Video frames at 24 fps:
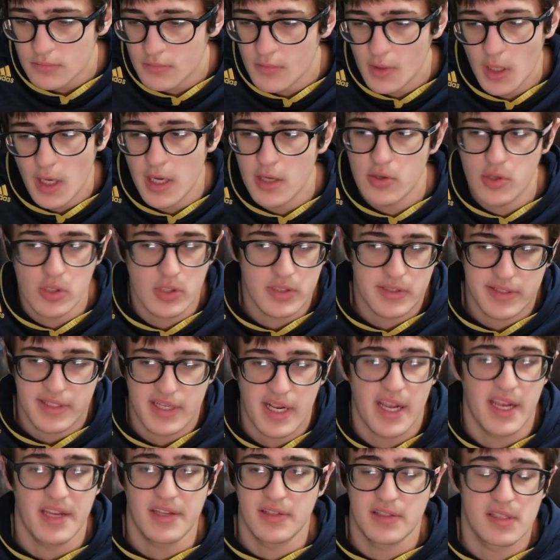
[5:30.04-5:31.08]
It just
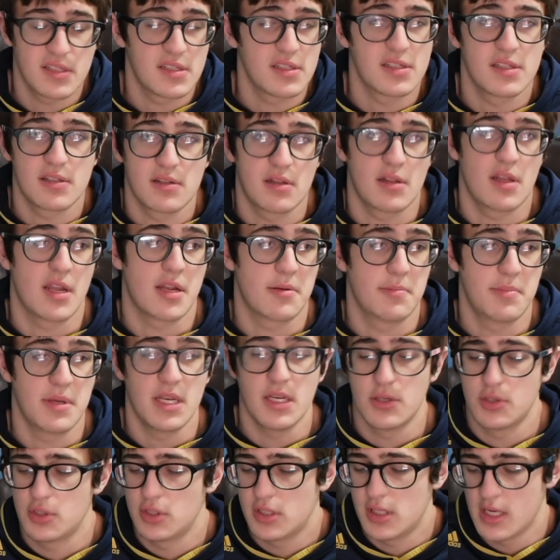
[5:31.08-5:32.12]
tastes like
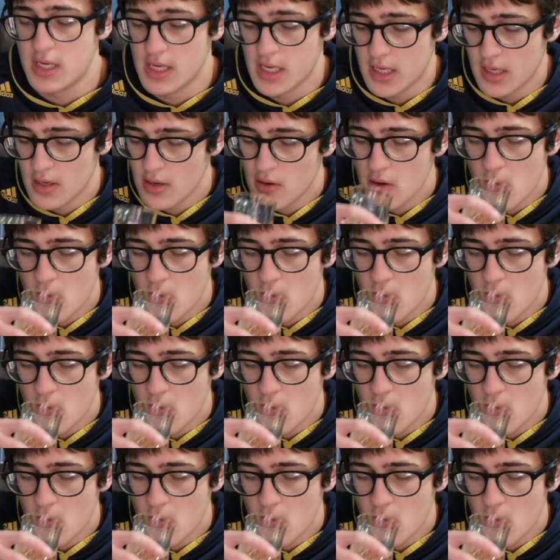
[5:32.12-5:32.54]
peach tea.